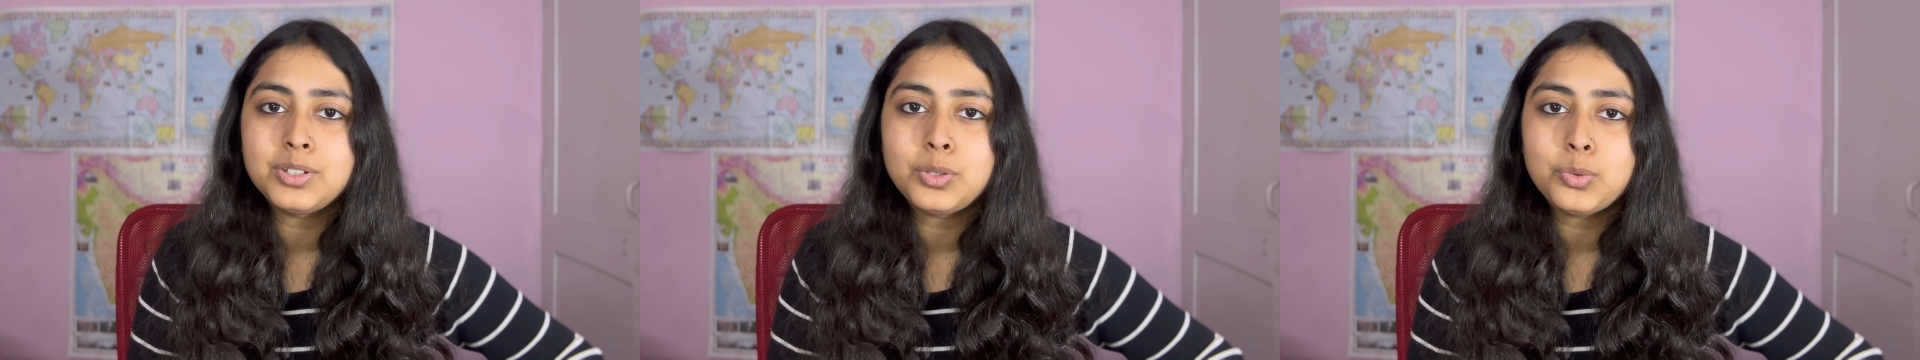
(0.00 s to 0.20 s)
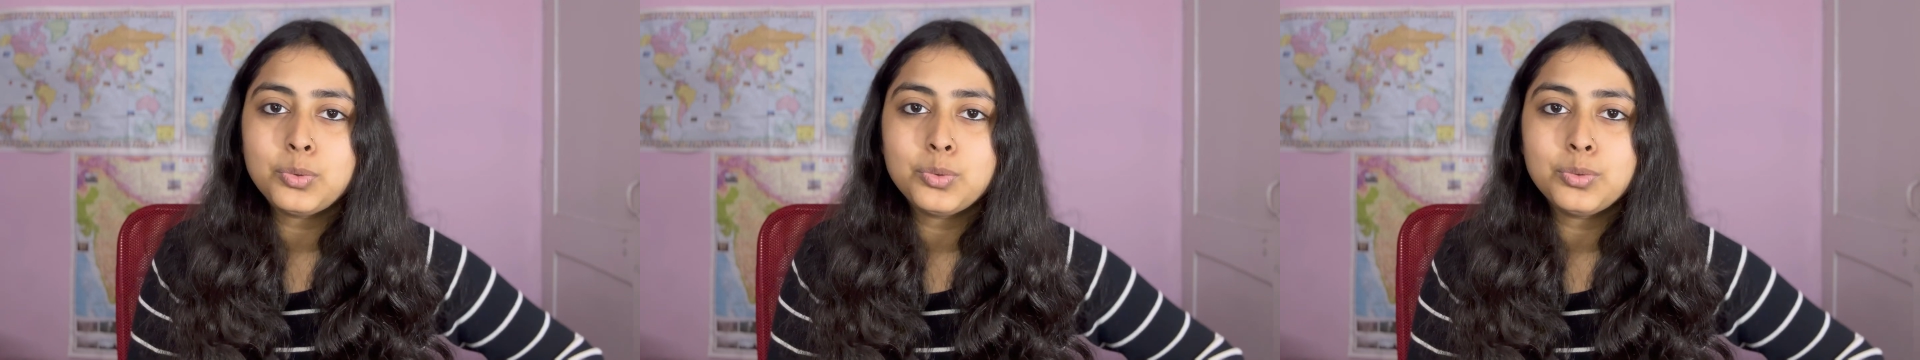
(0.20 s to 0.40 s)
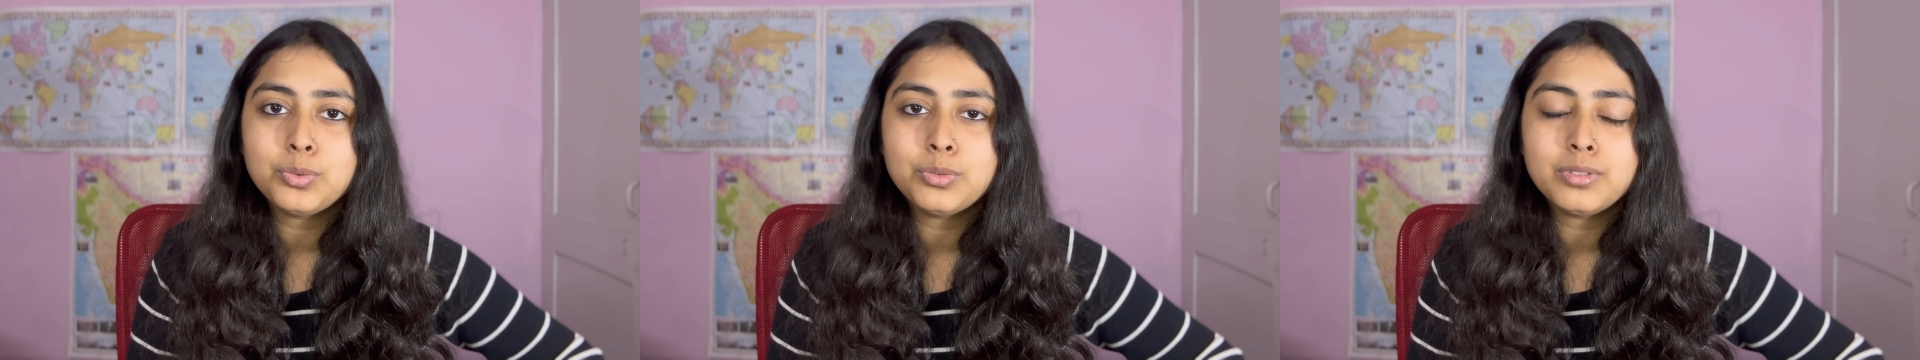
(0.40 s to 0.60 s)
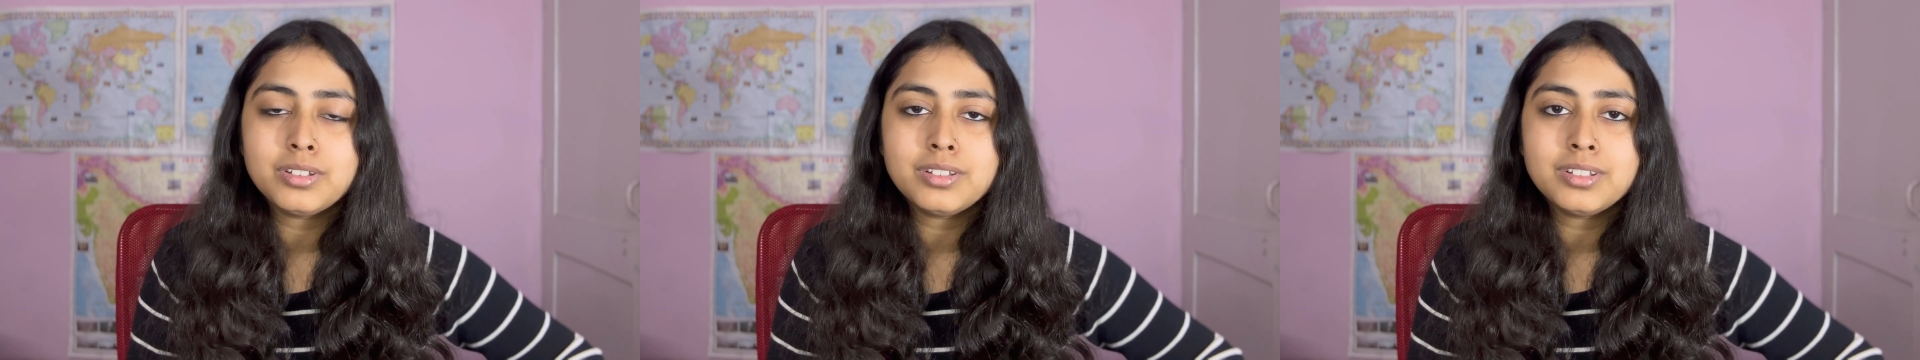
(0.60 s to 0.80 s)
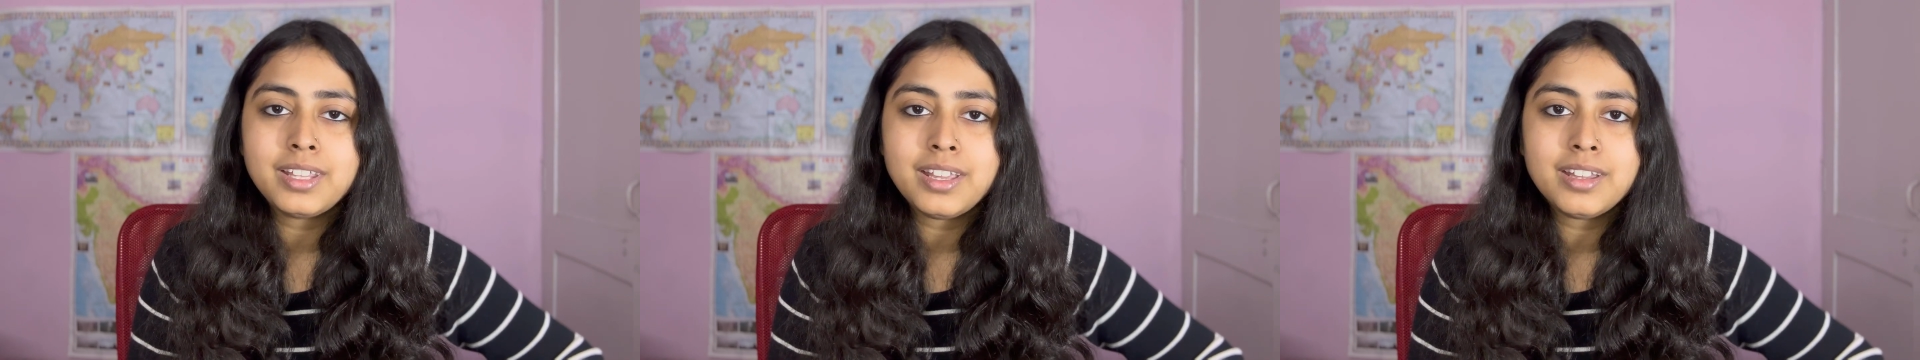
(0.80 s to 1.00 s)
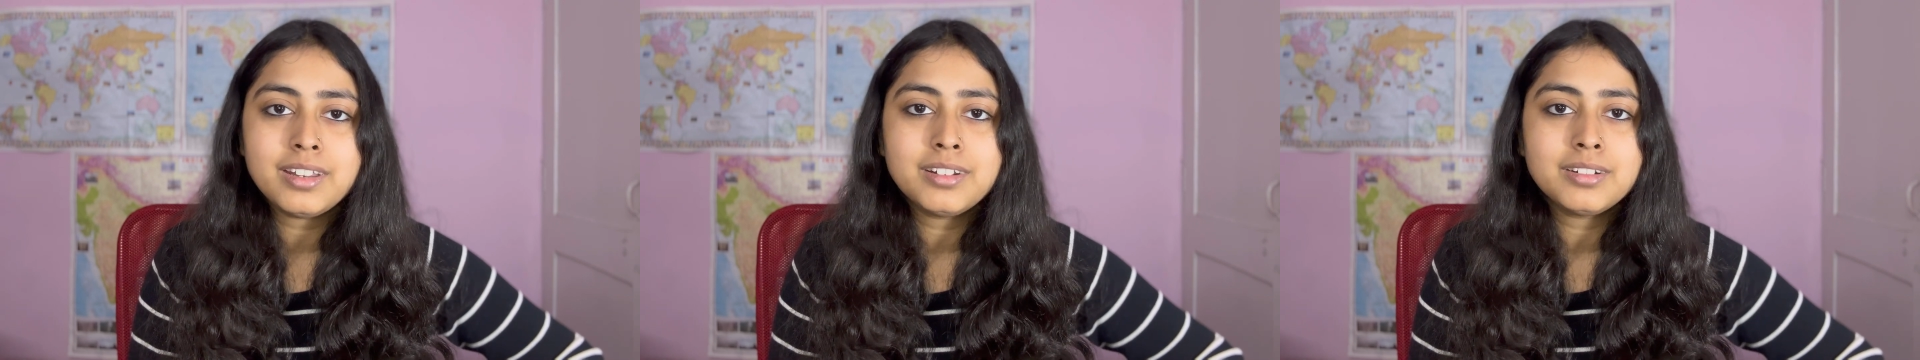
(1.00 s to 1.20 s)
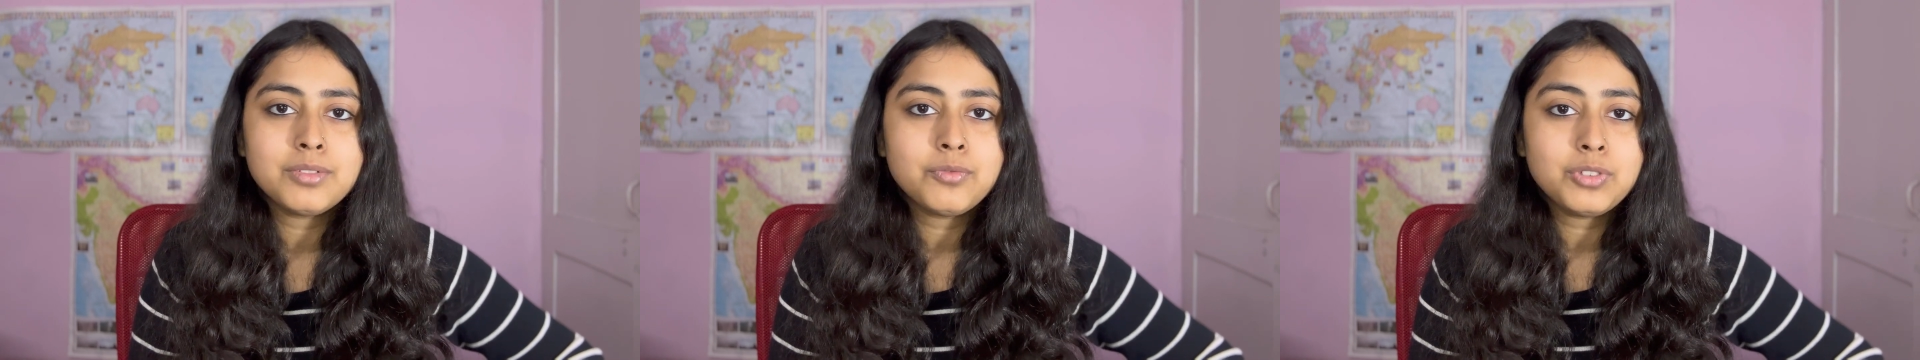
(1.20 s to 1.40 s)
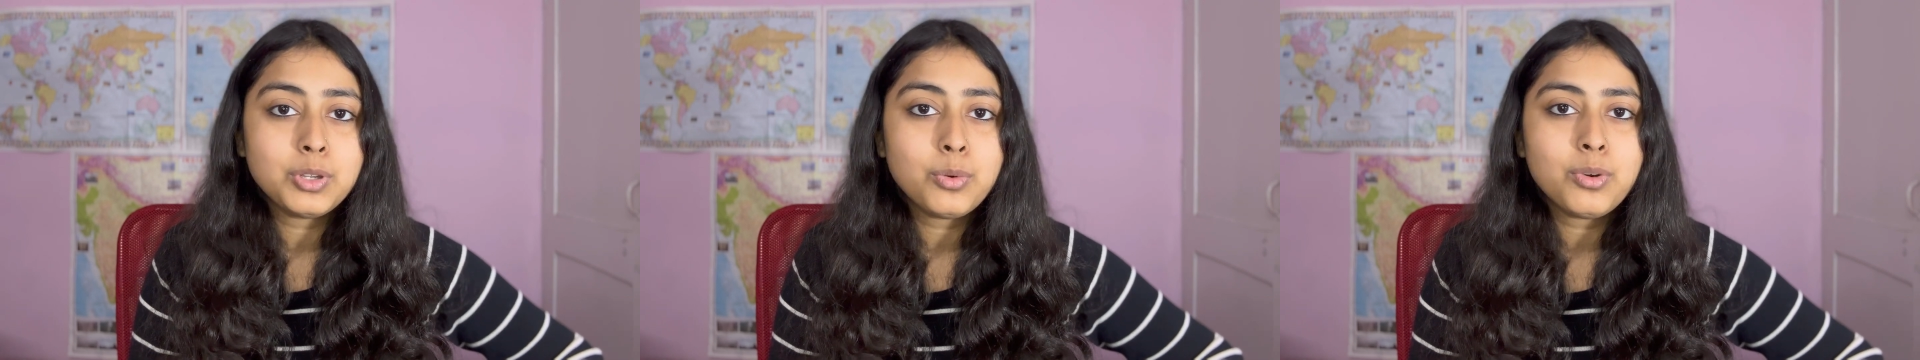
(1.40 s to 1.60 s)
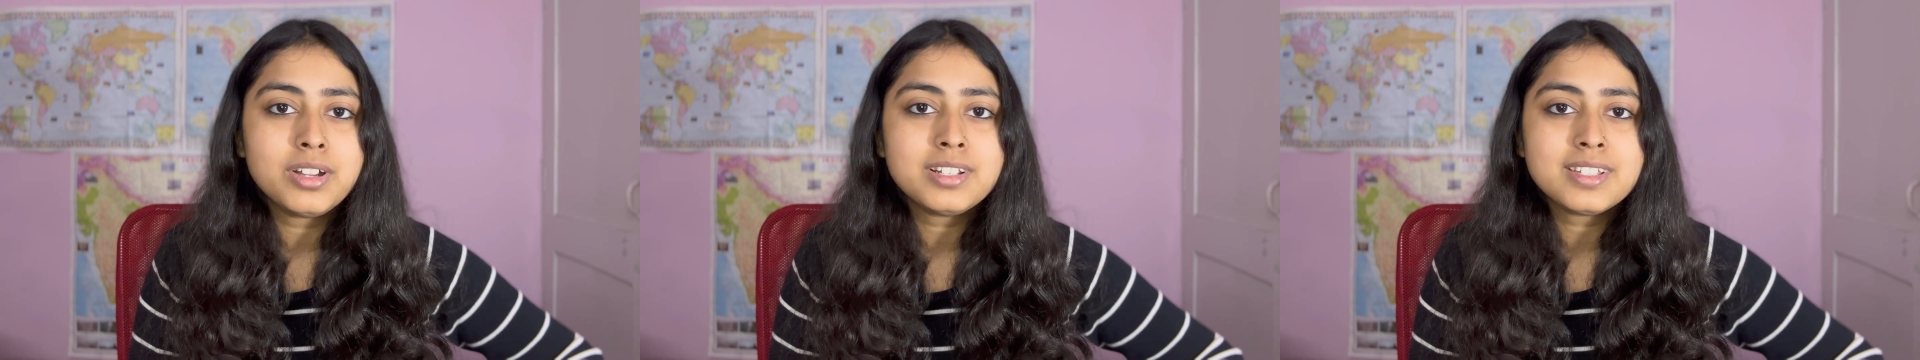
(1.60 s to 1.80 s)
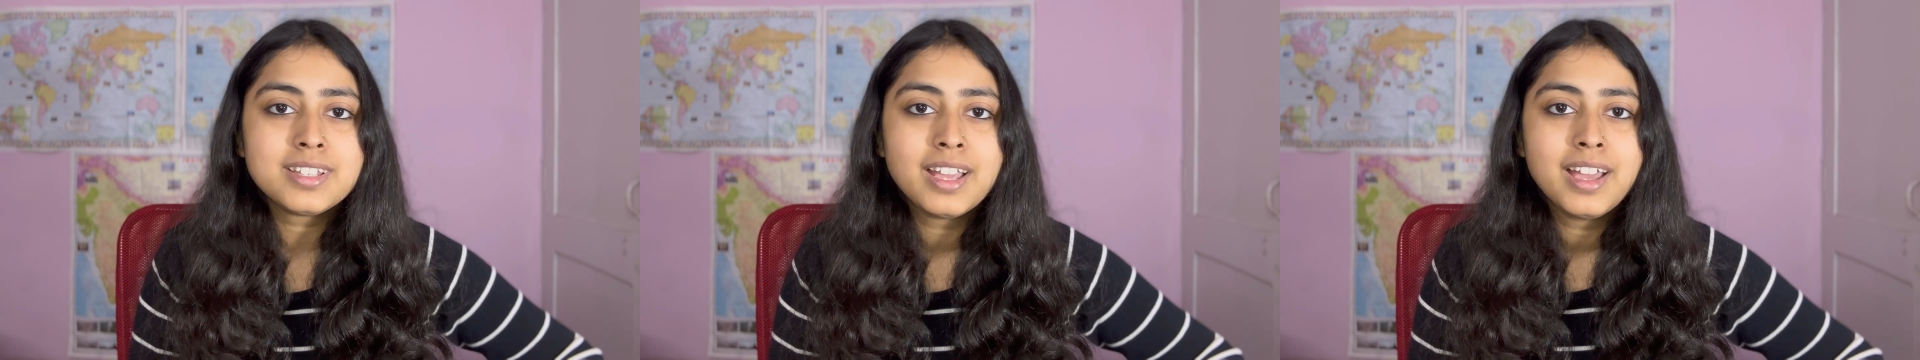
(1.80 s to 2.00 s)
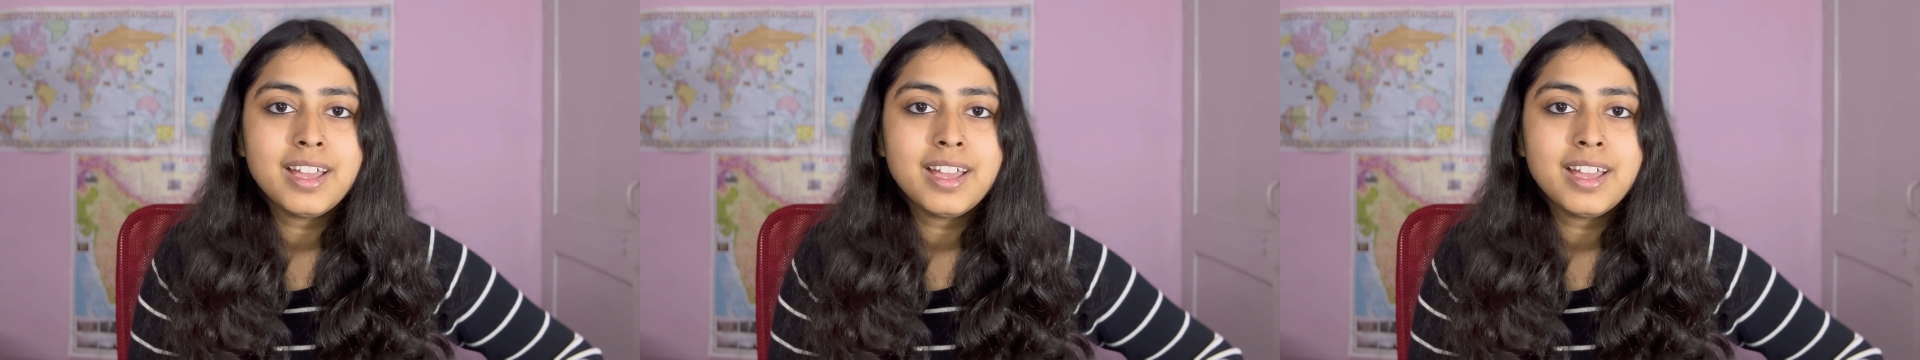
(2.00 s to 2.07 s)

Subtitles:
to their viewers.